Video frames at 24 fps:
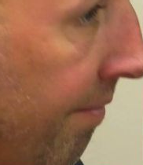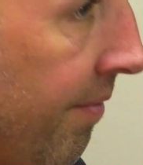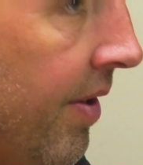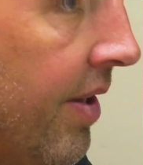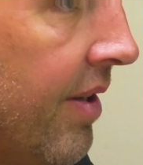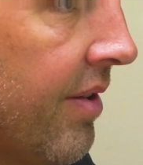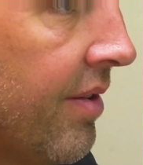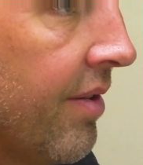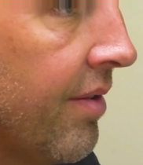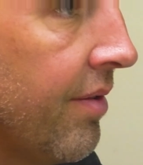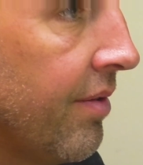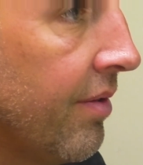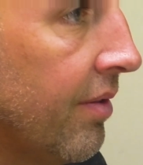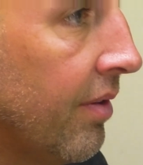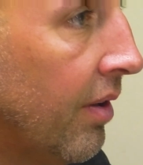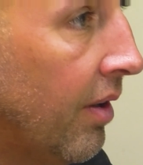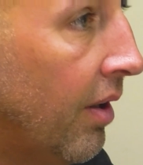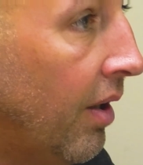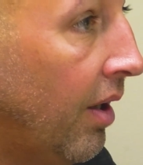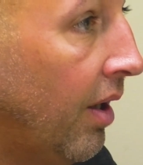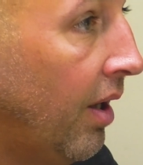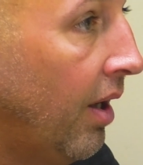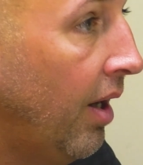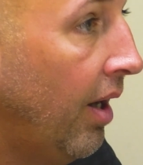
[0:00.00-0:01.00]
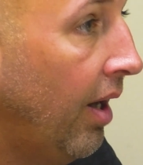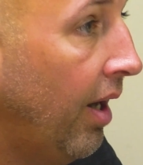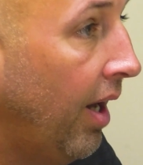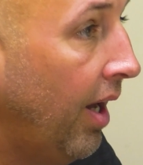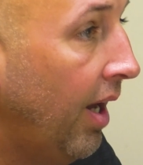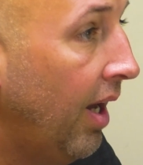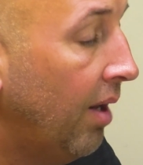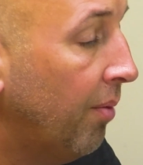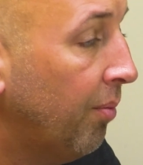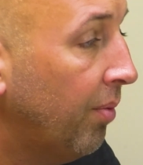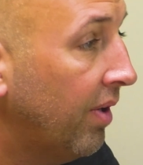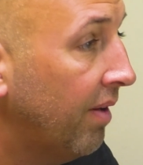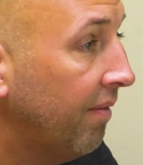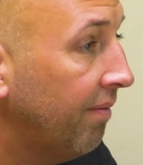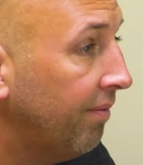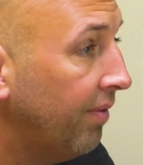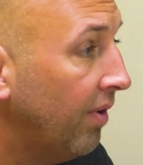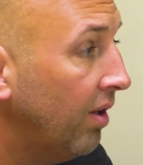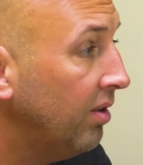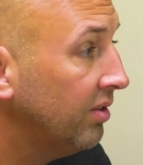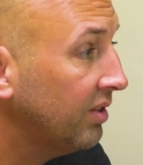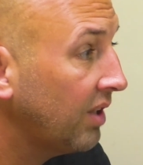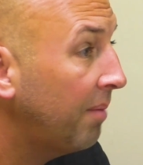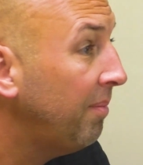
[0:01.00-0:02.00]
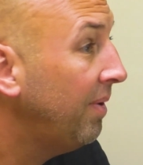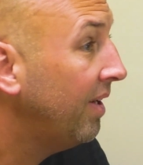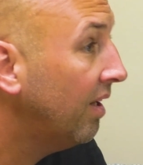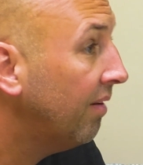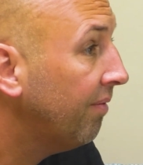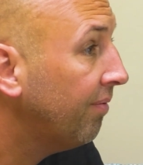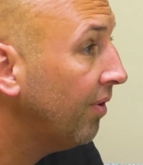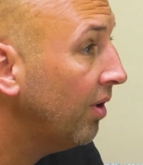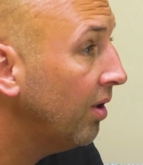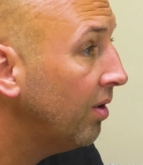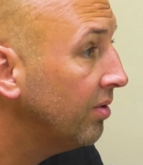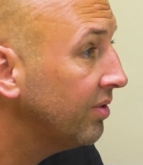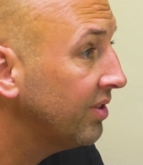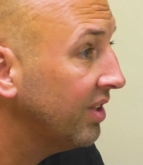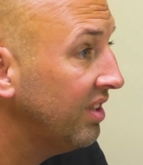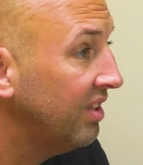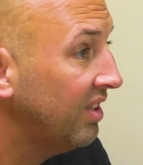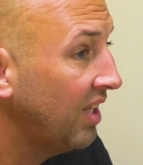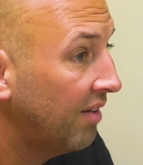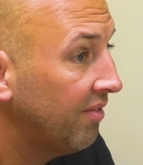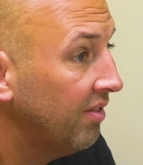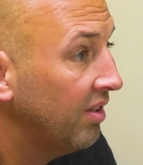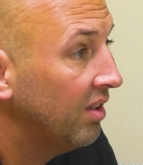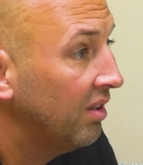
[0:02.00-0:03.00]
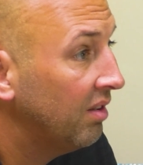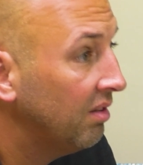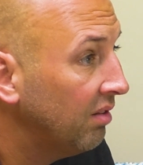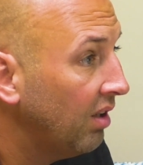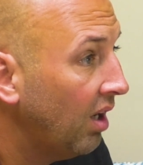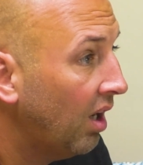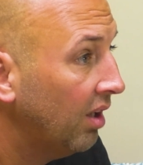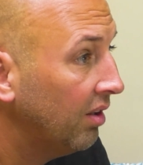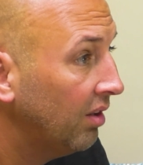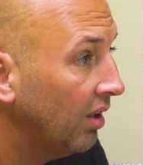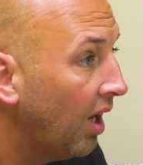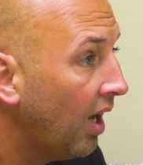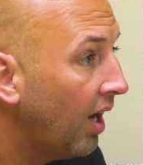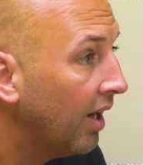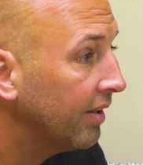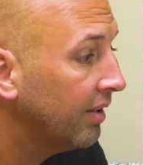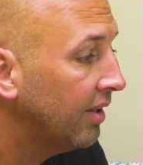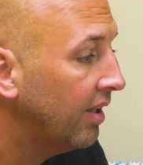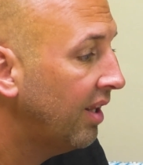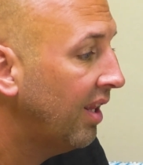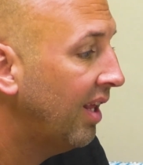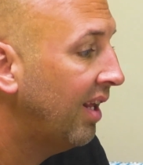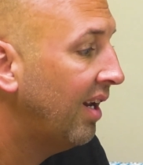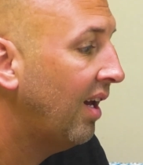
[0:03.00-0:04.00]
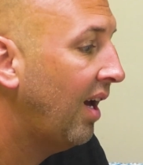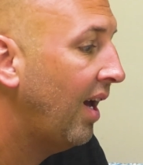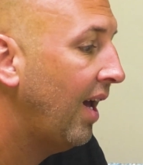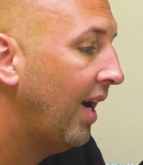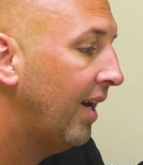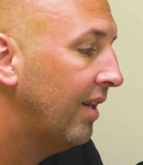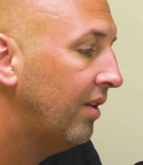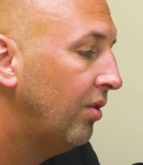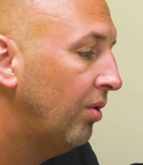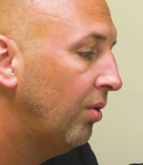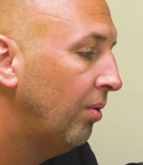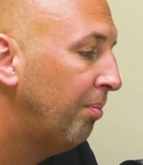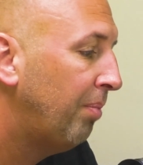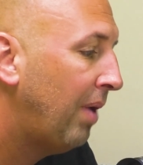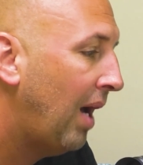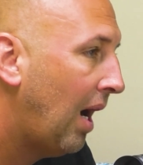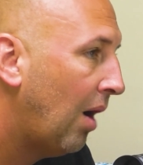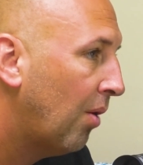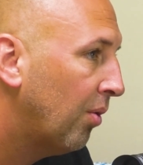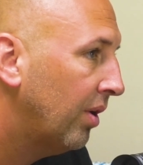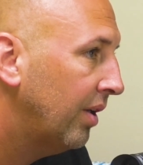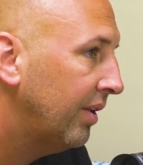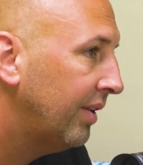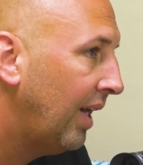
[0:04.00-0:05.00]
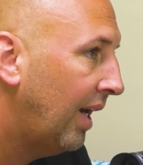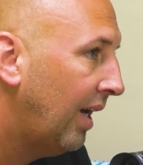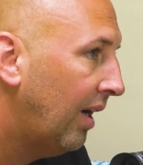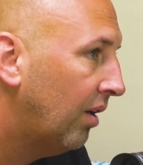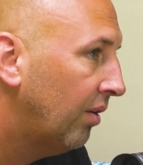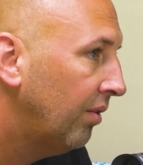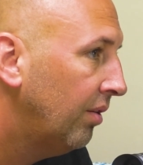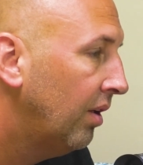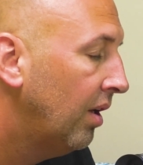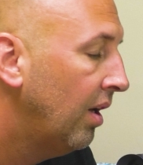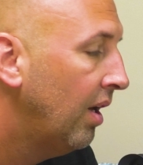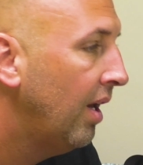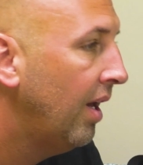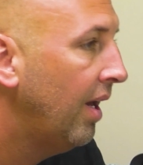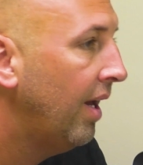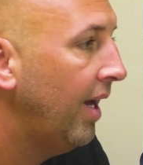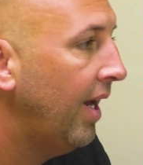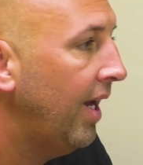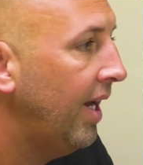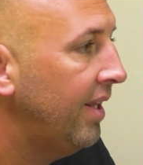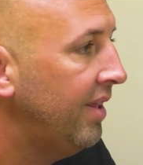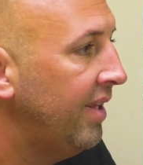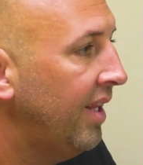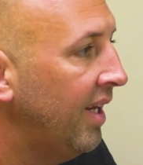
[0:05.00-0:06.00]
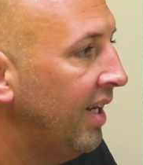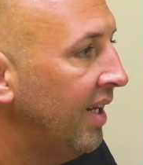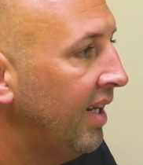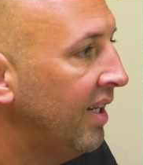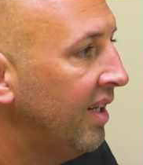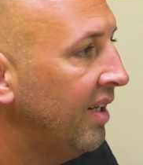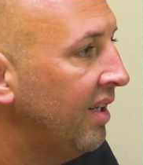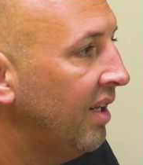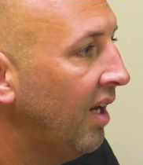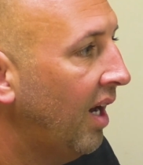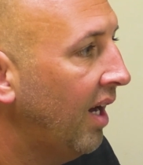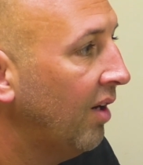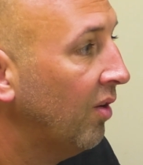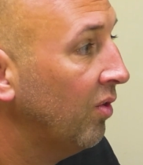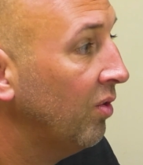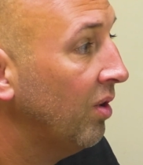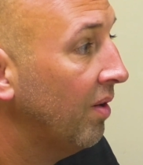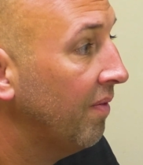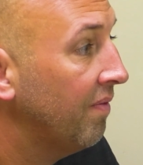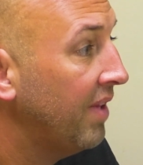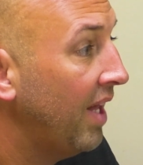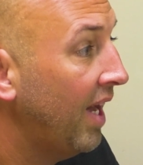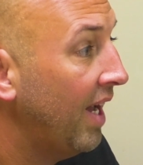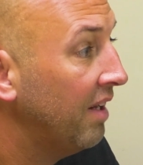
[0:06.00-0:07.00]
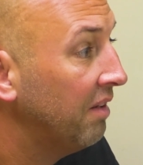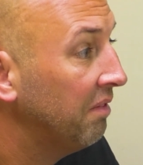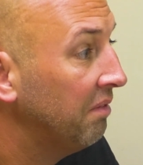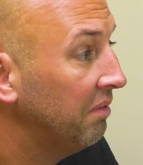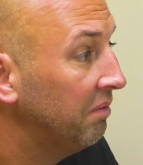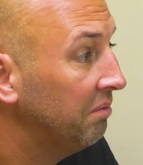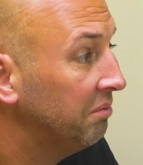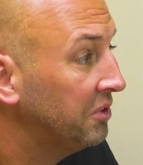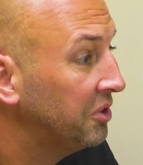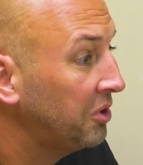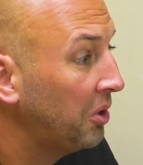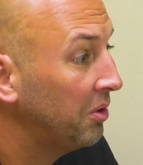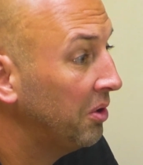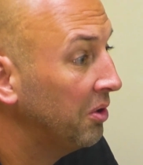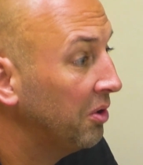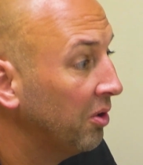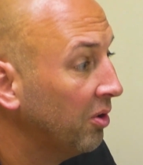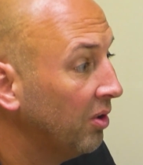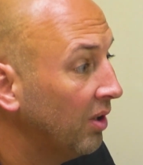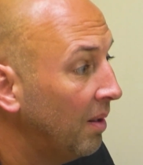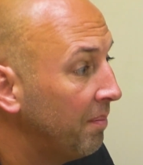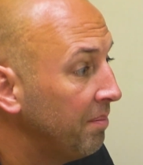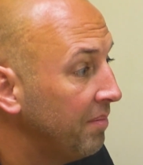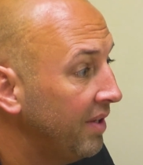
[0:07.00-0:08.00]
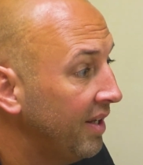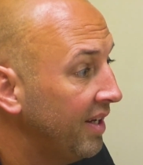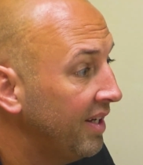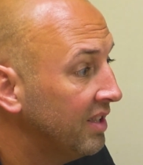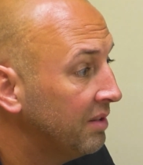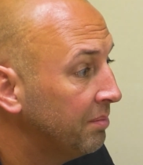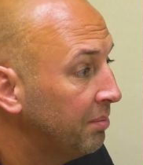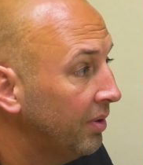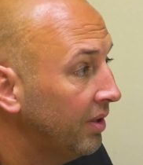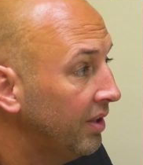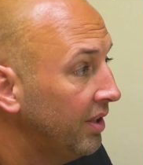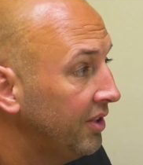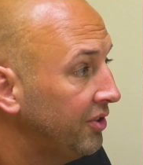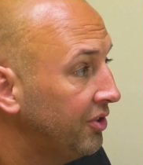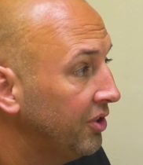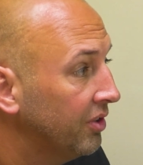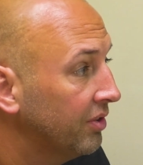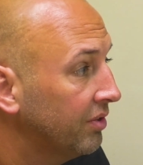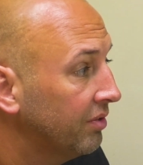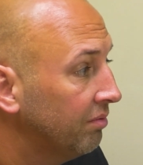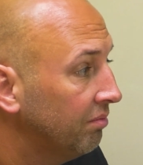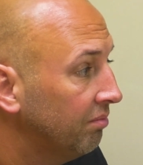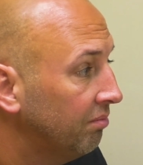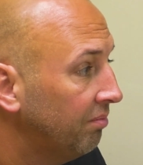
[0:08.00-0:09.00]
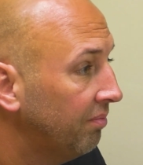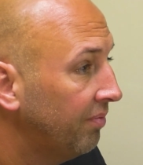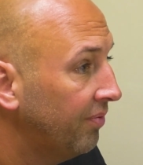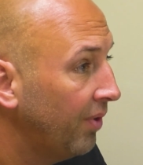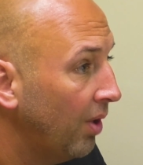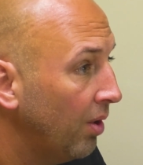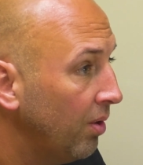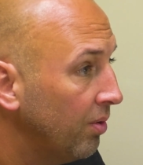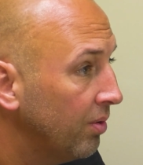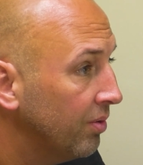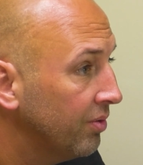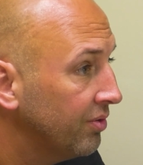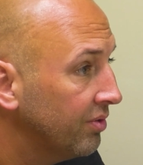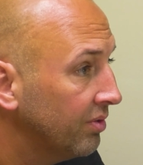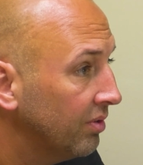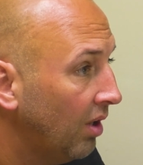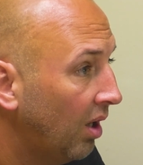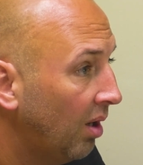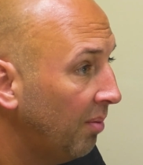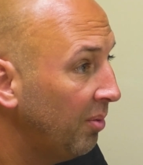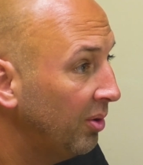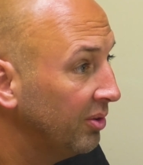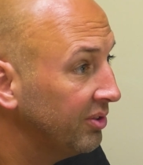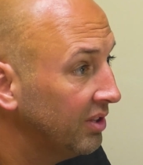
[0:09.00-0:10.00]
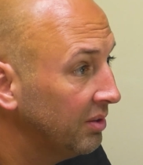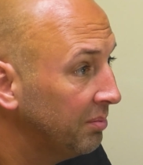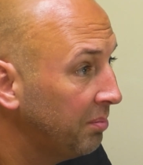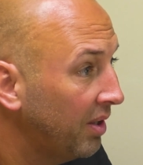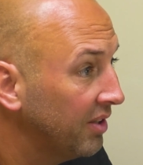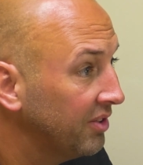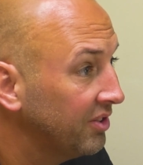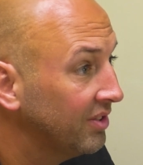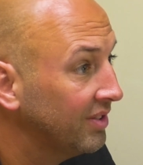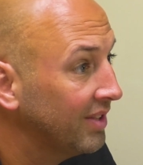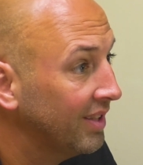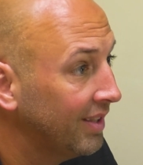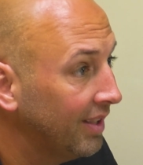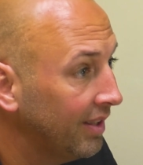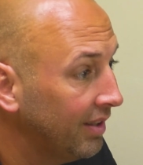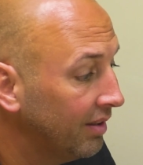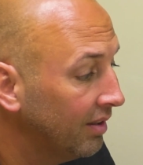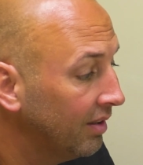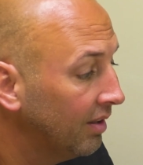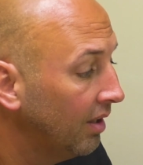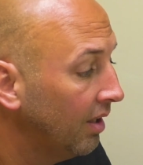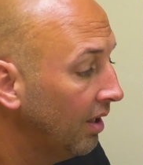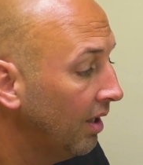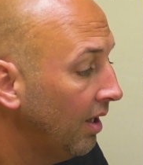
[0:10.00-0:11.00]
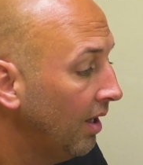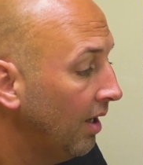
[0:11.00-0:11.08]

freezed. And when it froze, it froze, it never unlocked, and then I had to power it down. And then I don't know if that started to corrupt things, but it just froze almost as much as it didn't.